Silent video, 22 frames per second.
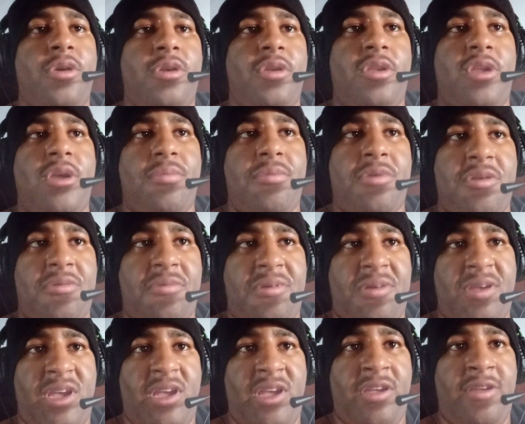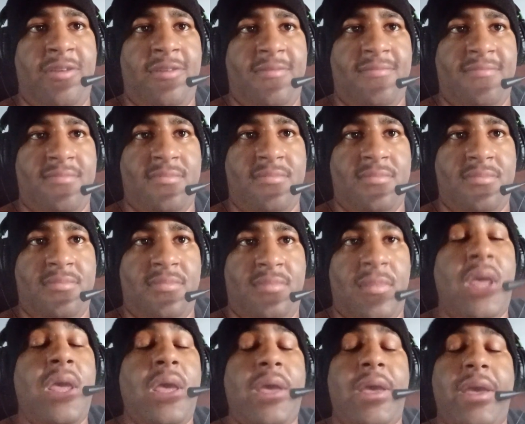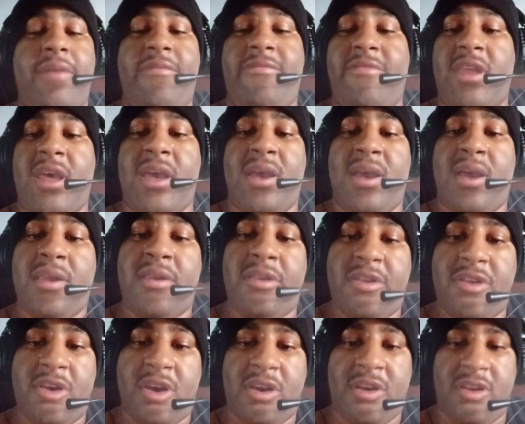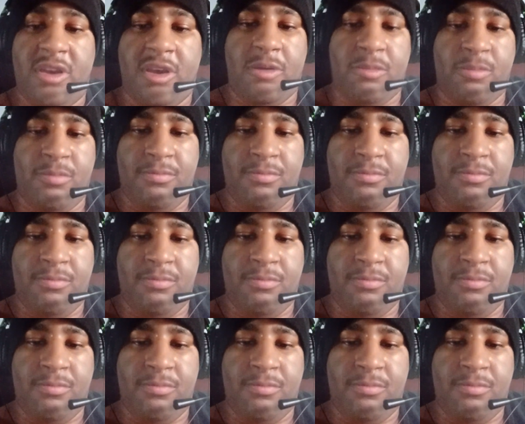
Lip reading: WWE if they induct him.